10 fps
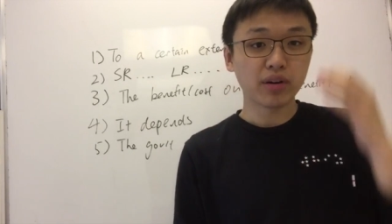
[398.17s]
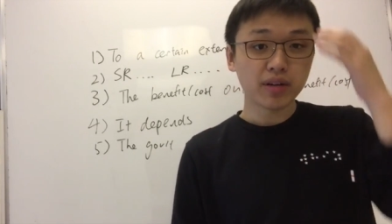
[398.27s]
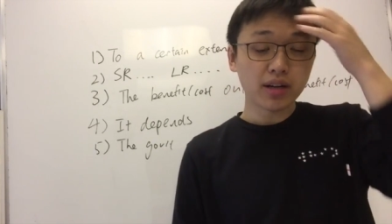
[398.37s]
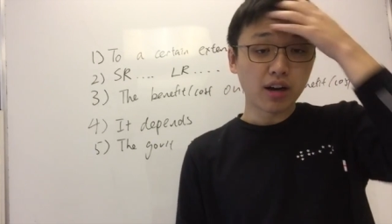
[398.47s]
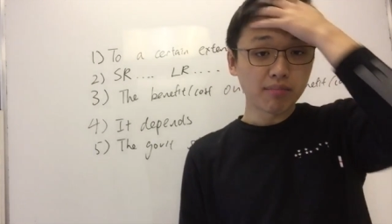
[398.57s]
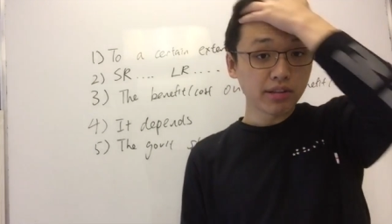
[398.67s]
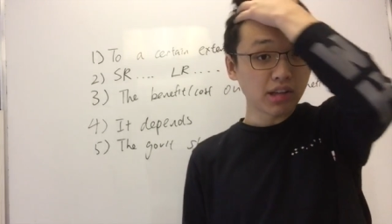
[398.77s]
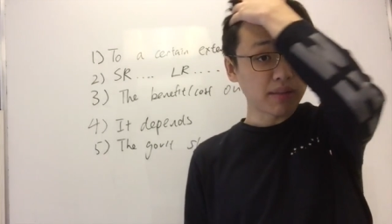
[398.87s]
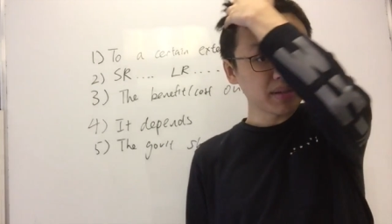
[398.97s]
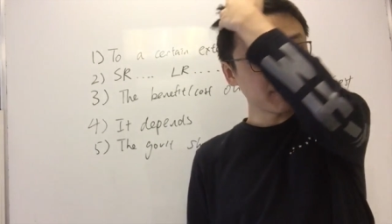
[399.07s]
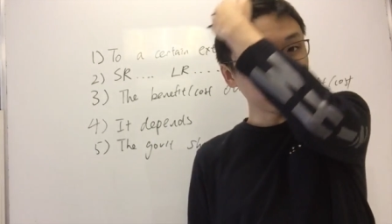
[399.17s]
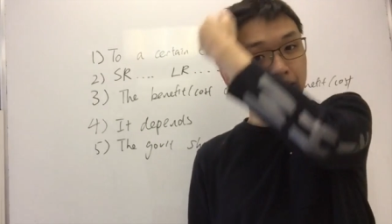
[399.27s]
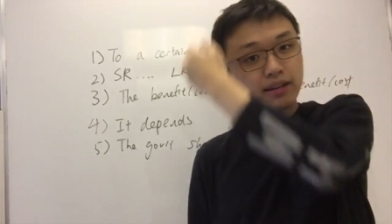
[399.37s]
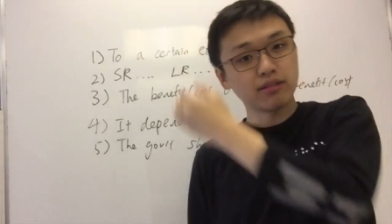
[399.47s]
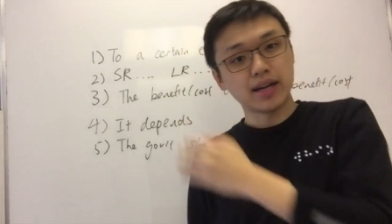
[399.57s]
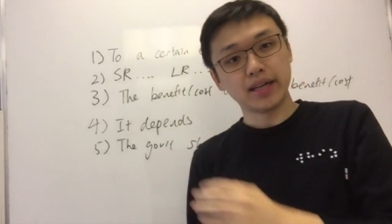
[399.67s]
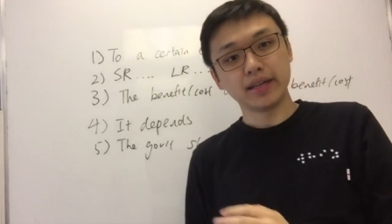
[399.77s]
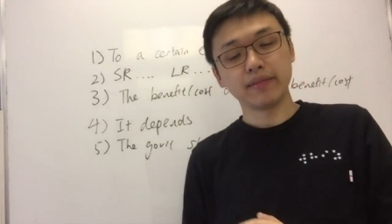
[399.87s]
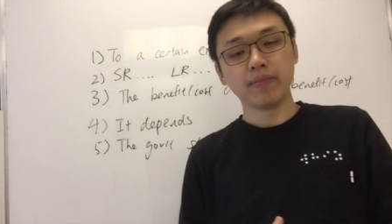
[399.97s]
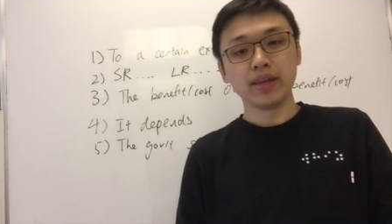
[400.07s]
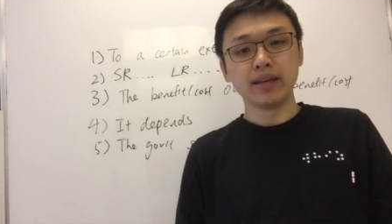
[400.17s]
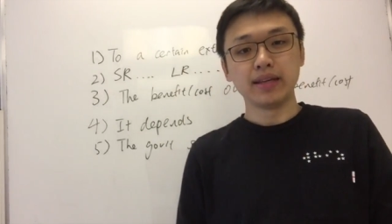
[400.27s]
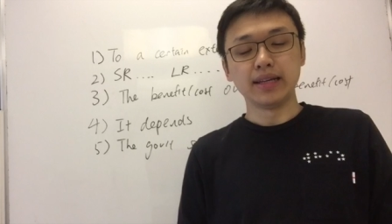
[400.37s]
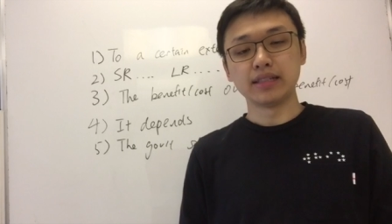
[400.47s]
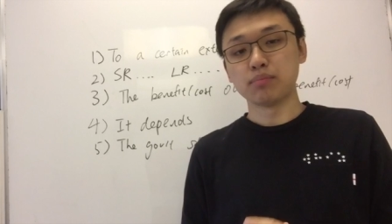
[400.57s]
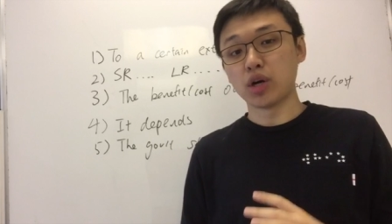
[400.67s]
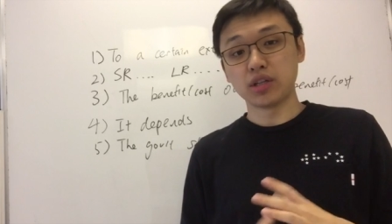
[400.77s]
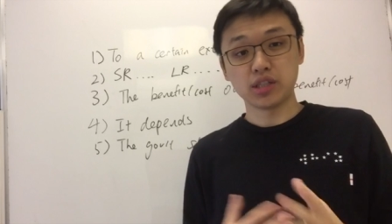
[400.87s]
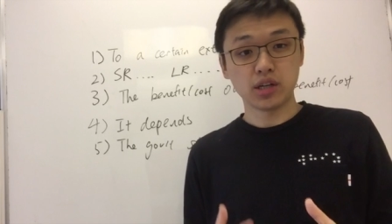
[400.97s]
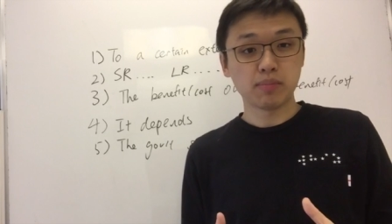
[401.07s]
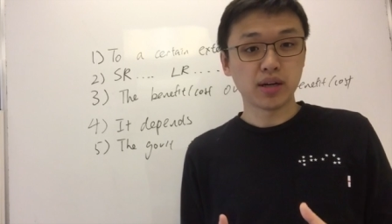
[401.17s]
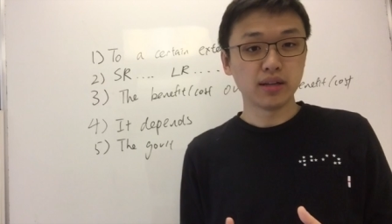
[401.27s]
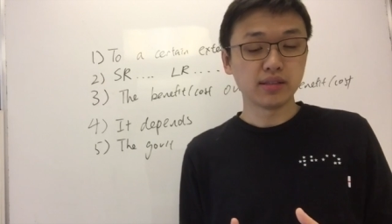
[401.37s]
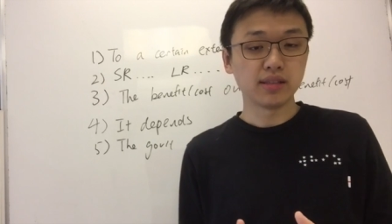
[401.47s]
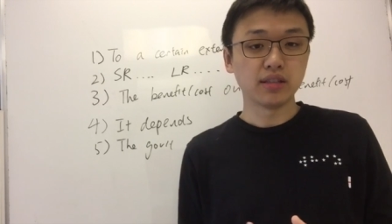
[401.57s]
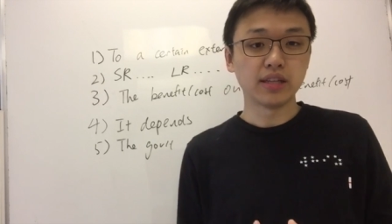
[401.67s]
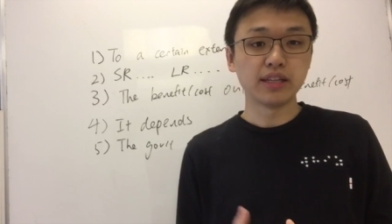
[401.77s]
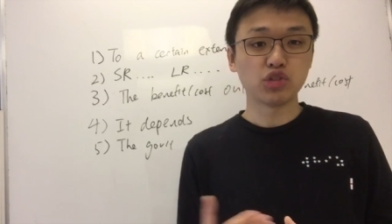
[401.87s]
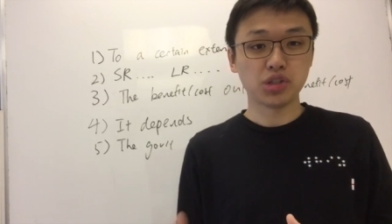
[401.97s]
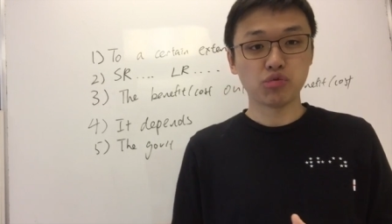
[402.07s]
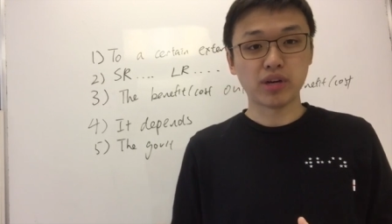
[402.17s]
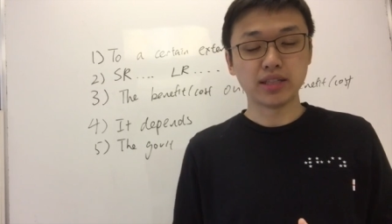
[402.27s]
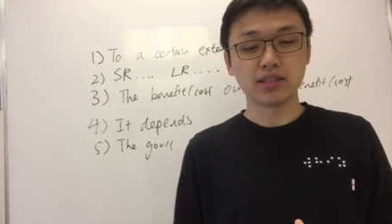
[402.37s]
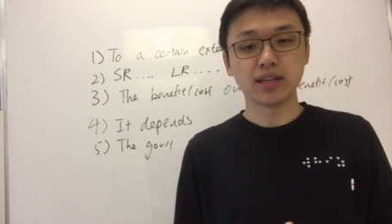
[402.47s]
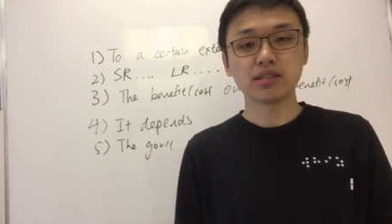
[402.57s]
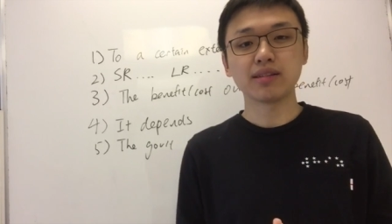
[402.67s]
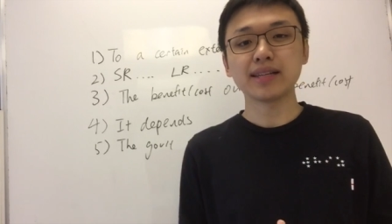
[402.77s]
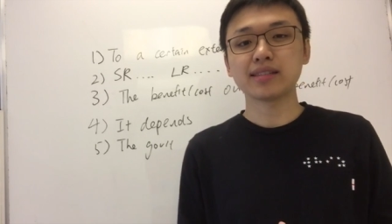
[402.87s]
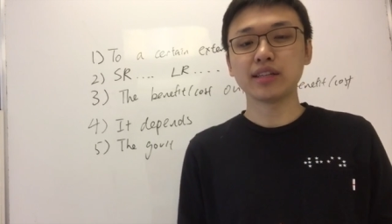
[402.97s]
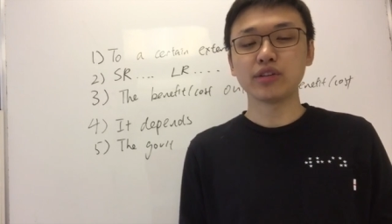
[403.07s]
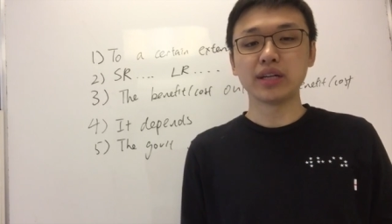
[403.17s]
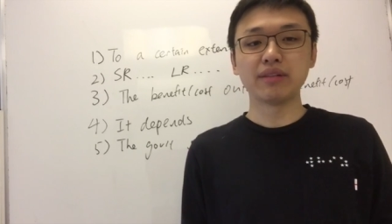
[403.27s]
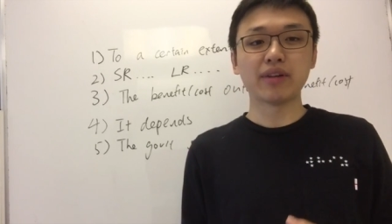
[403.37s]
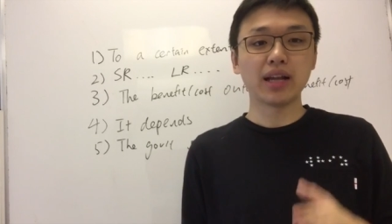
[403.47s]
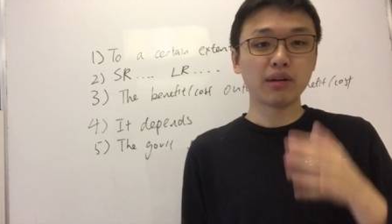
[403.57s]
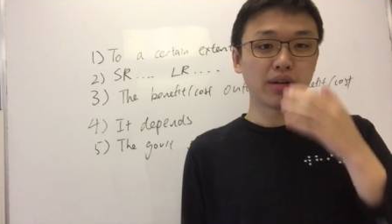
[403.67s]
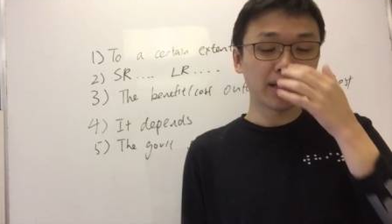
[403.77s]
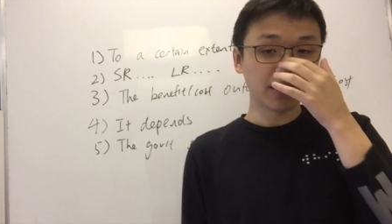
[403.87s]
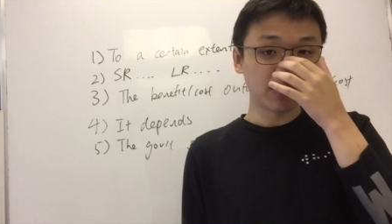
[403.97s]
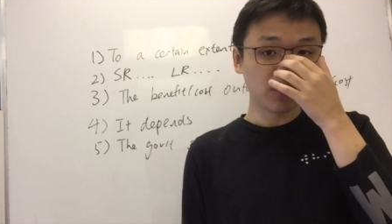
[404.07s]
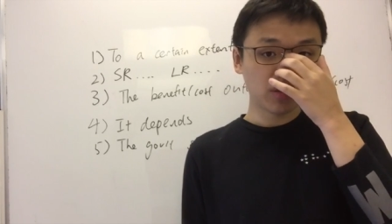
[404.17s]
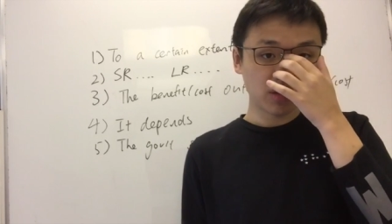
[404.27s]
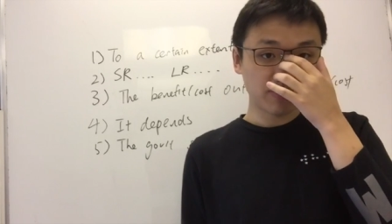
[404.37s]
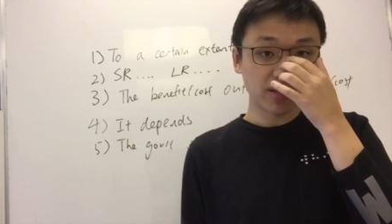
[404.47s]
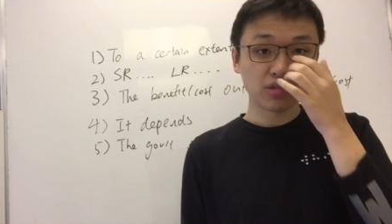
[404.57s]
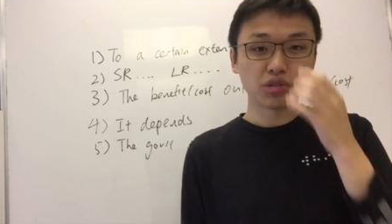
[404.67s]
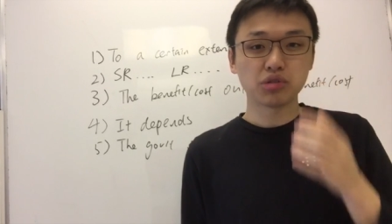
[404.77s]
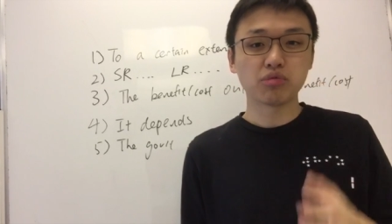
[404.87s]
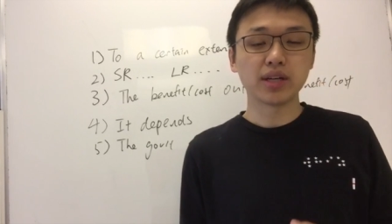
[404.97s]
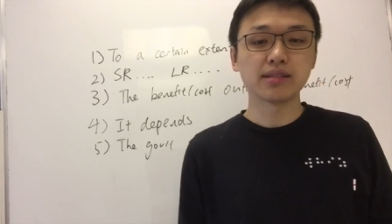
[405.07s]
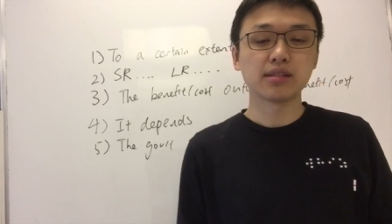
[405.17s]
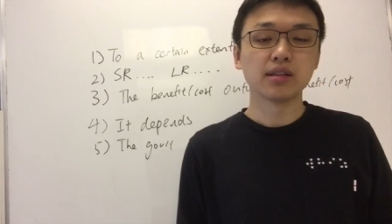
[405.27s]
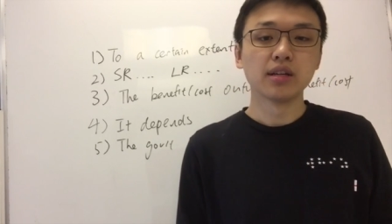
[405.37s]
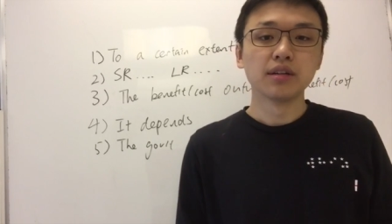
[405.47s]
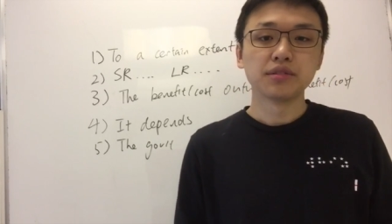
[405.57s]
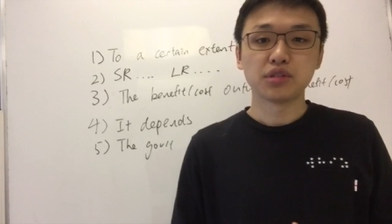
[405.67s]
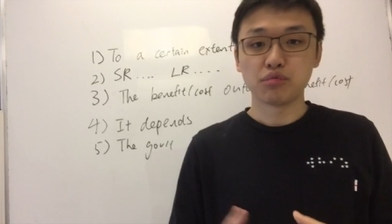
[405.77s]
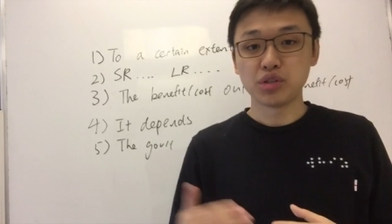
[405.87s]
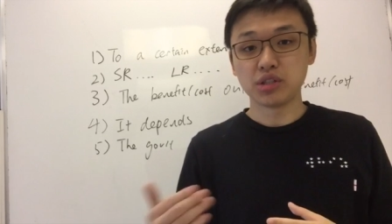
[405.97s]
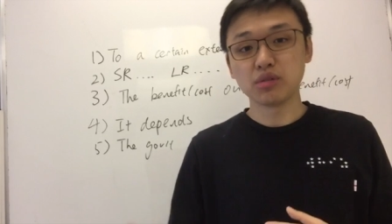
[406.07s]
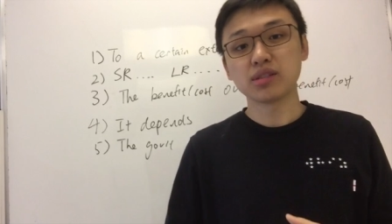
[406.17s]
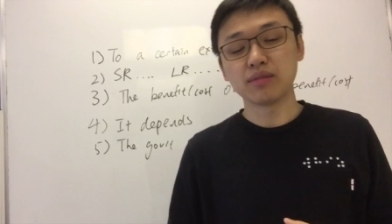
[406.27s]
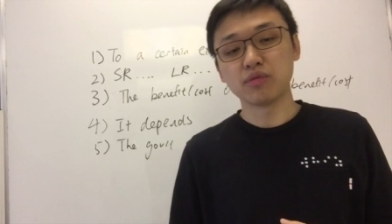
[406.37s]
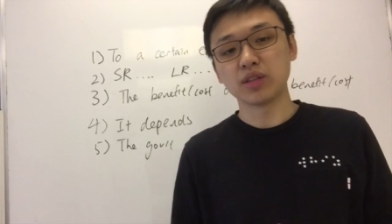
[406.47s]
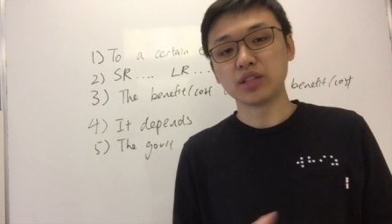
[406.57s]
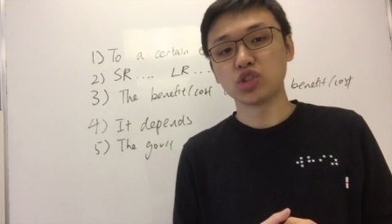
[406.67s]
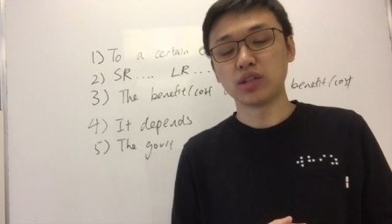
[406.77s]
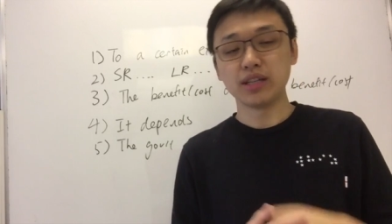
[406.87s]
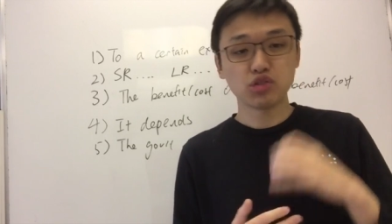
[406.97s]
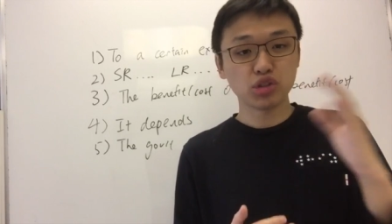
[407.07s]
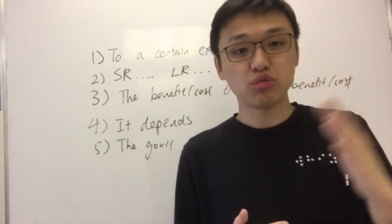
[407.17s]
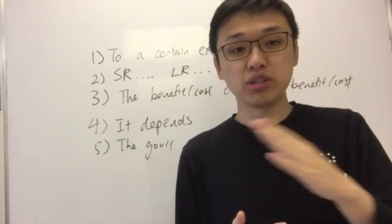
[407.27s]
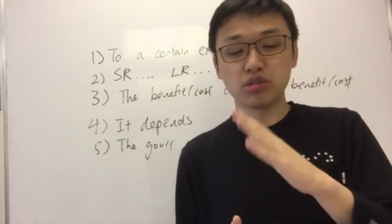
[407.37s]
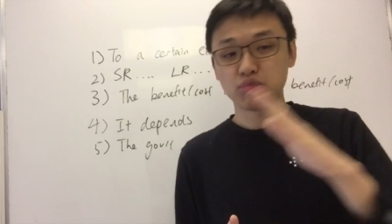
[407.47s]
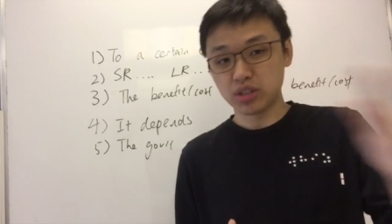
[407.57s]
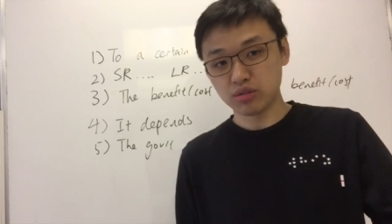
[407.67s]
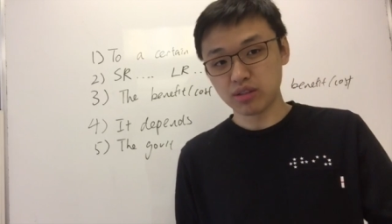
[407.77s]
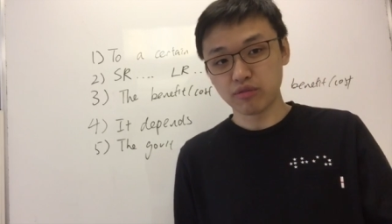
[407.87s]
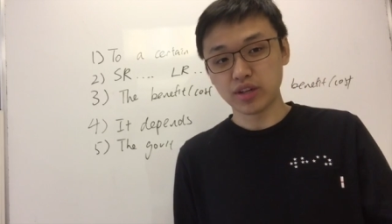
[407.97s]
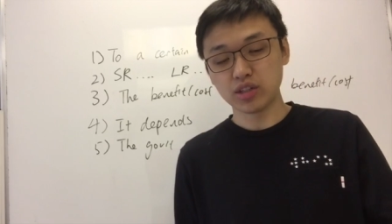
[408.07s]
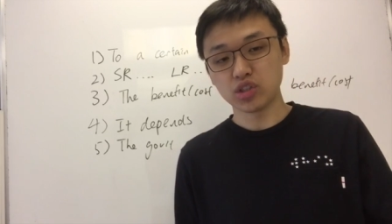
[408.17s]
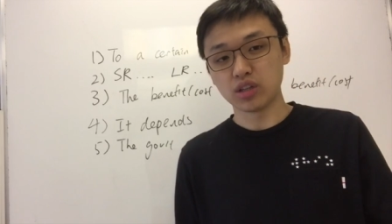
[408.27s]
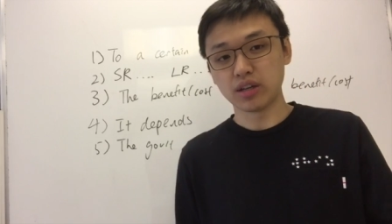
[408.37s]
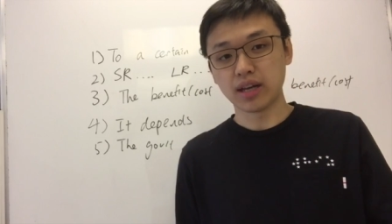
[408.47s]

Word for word: A very common topic for macro is monetary policy, interest rates. Okay, so let's say you're evaluating the use of interest rates to reduce inflation. Interest rates to reduce inflation.